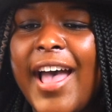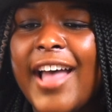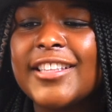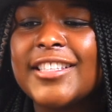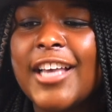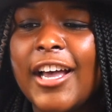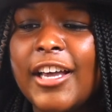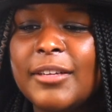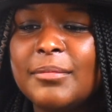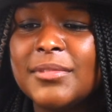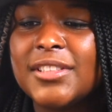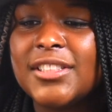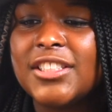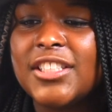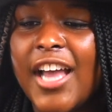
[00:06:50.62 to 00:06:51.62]
At
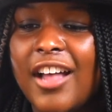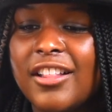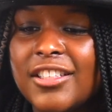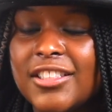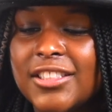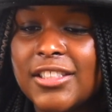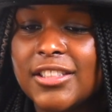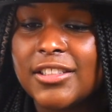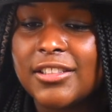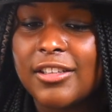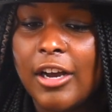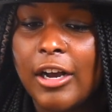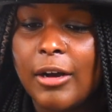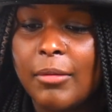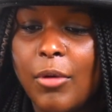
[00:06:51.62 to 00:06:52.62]
times it's challenging,
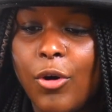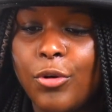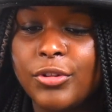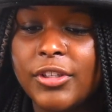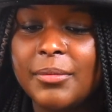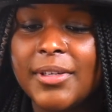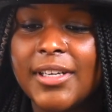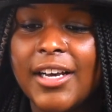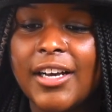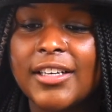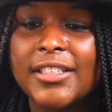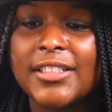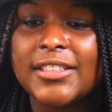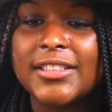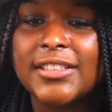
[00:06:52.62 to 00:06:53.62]
only
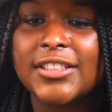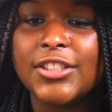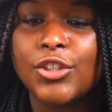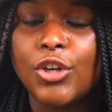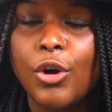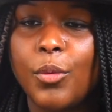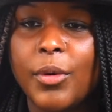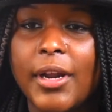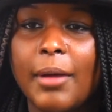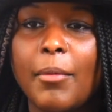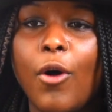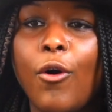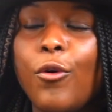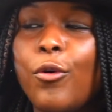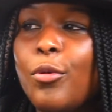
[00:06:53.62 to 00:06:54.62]
because, when I'm
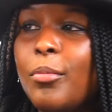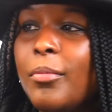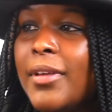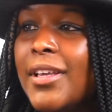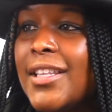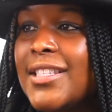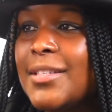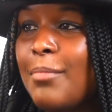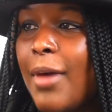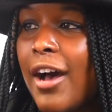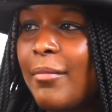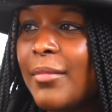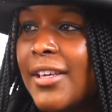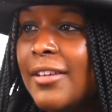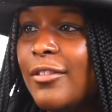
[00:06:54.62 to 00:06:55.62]
home, it's
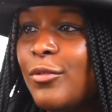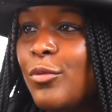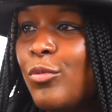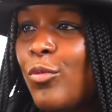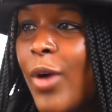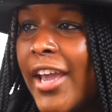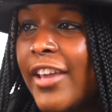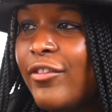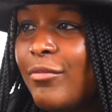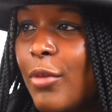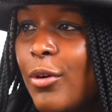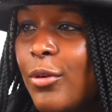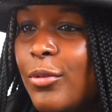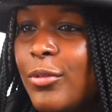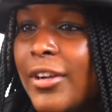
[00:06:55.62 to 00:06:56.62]
mommy, wife
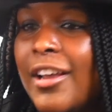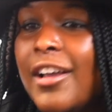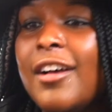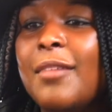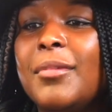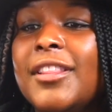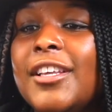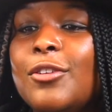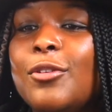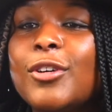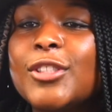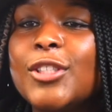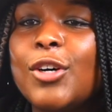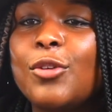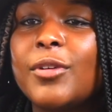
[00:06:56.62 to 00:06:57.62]
mode. But then
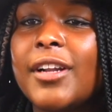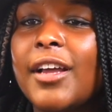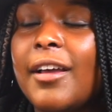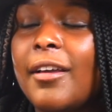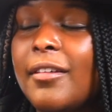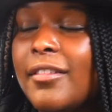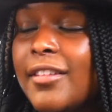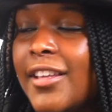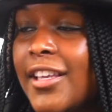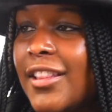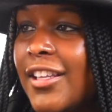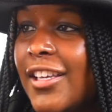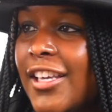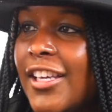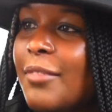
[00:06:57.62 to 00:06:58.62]
also when I
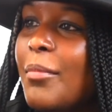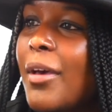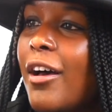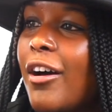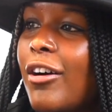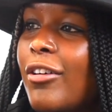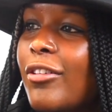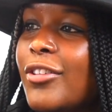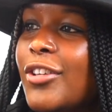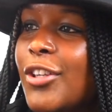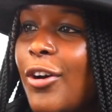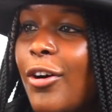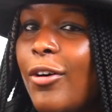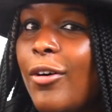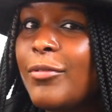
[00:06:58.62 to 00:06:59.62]
get the email,
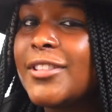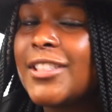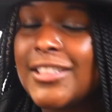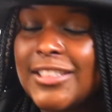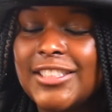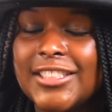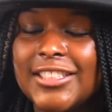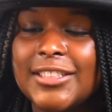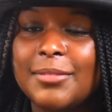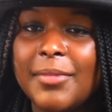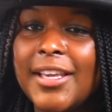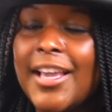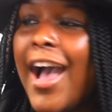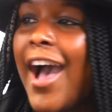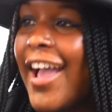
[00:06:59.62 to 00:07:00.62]
since it's just
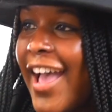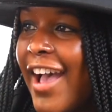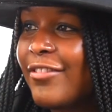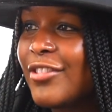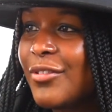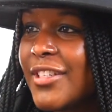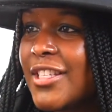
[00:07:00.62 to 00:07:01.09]
me, I have to